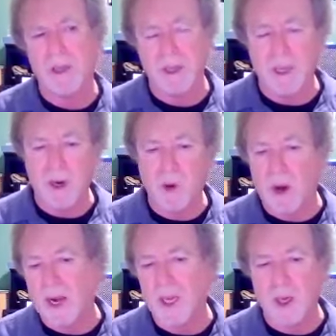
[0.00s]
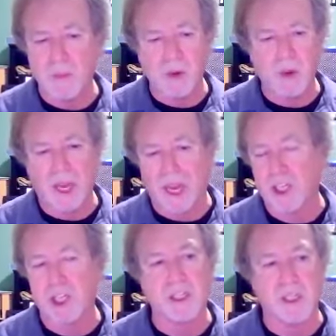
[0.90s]
any
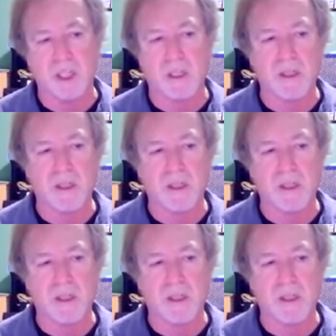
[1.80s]
communications.